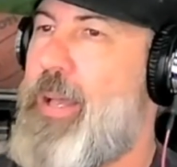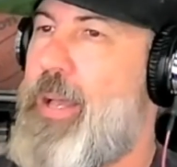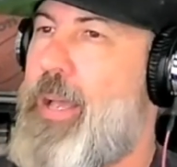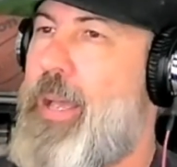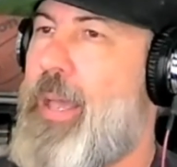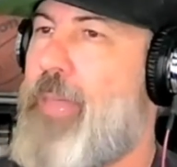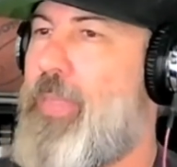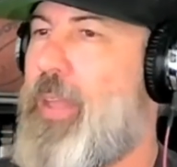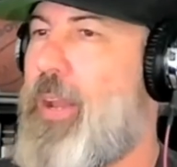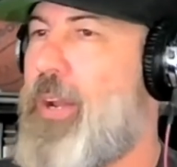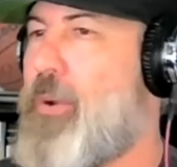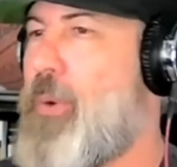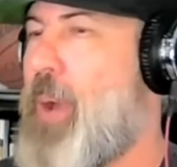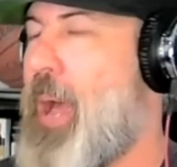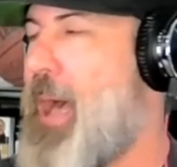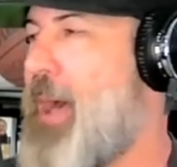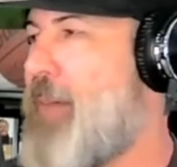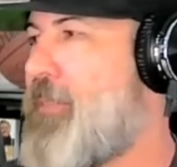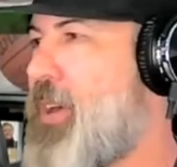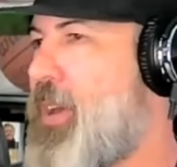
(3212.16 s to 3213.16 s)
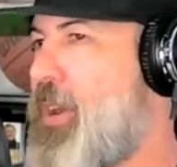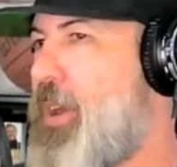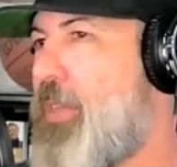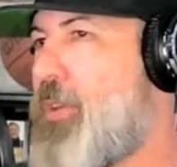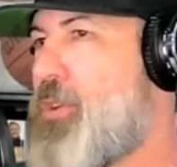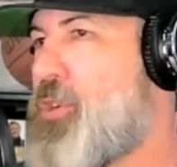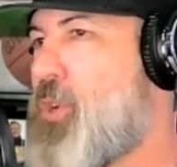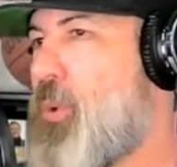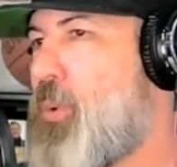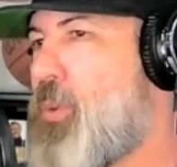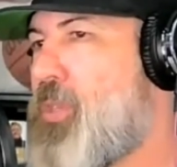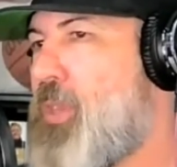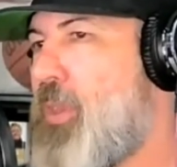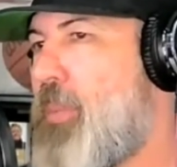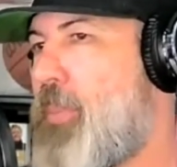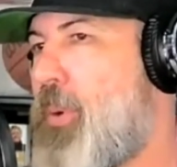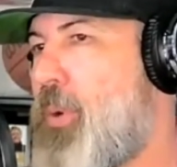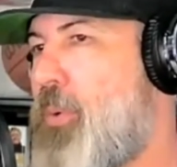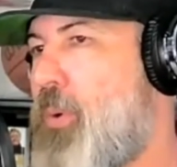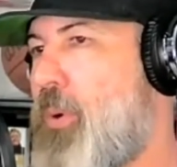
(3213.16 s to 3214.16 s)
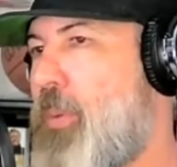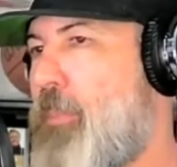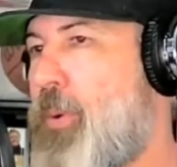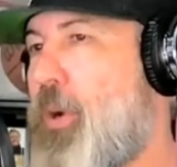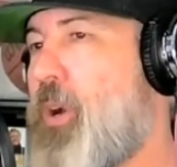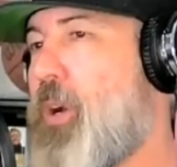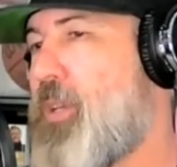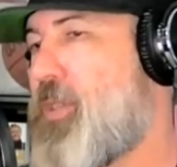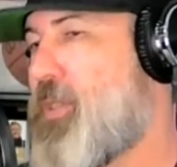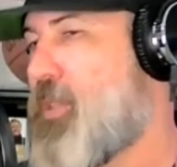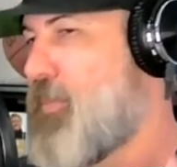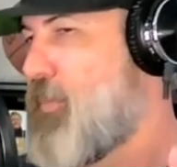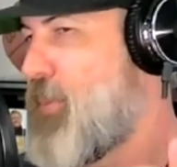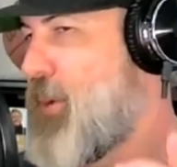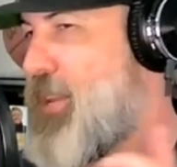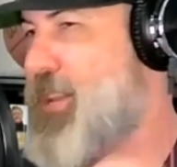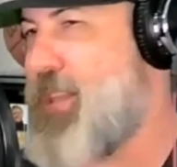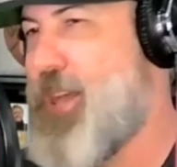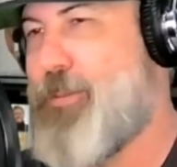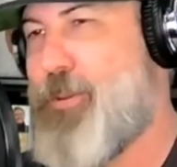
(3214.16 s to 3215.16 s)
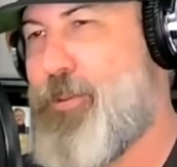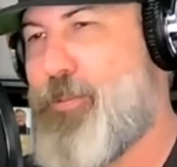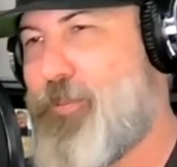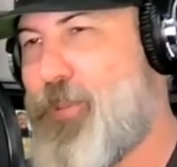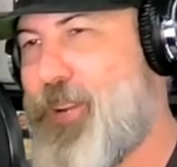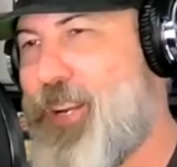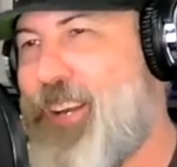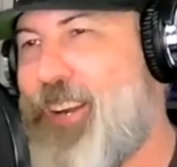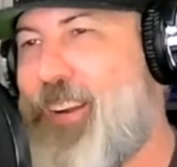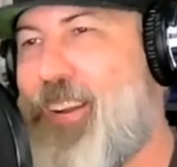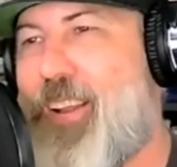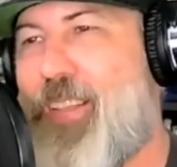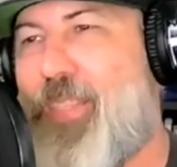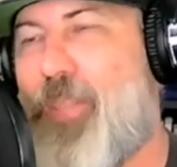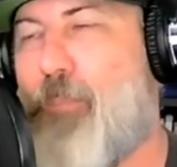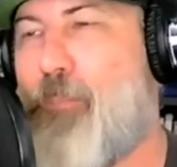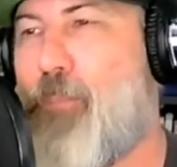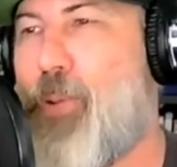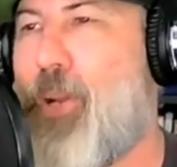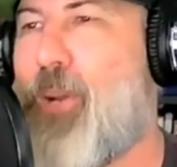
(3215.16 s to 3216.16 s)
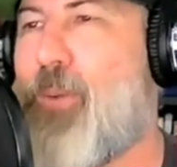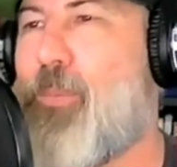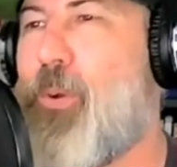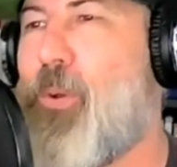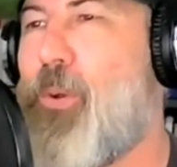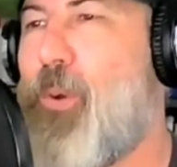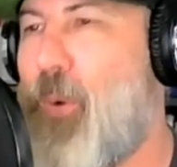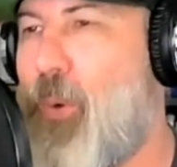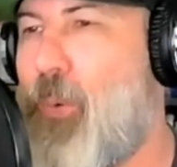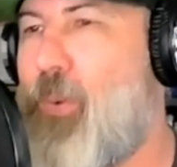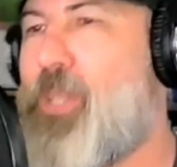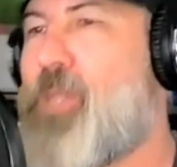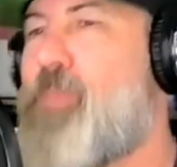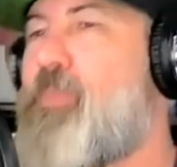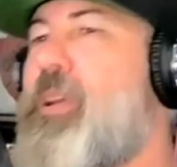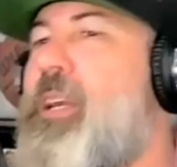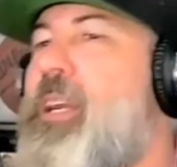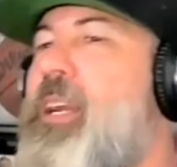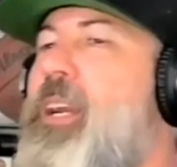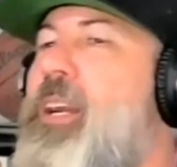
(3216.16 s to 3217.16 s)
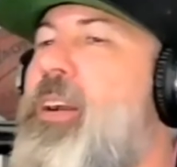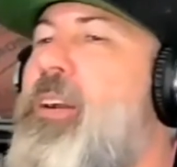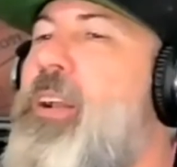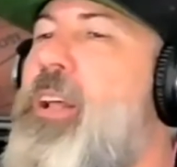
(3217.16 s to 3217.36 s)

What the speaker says: And there you have it. Another show is in the books, but never fear, the beard will always be here.